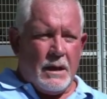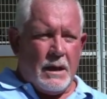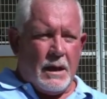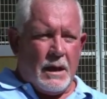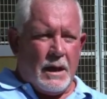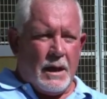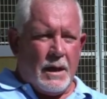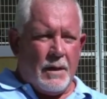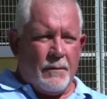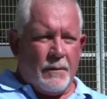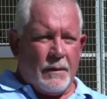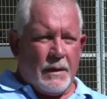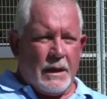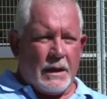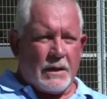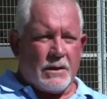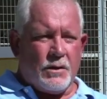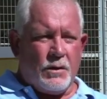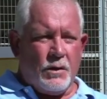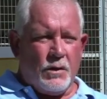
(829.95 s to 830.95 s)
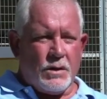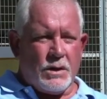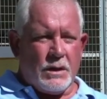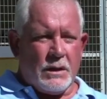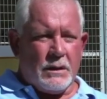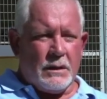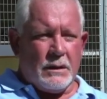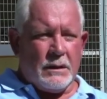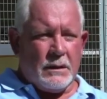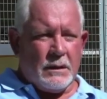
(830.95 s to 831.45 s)
The
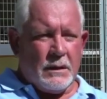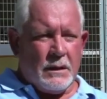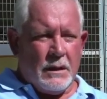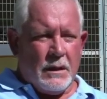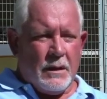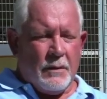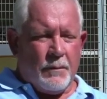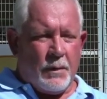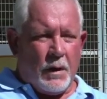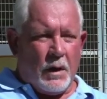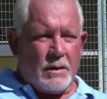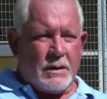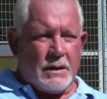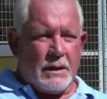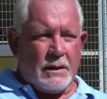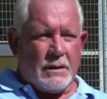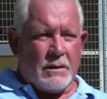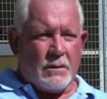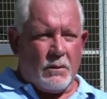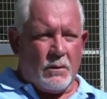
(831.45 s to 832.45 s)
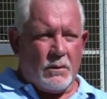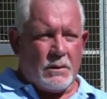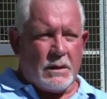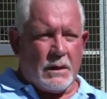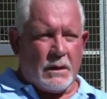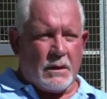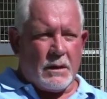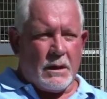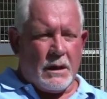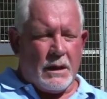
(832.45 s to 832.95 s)
extrusion process also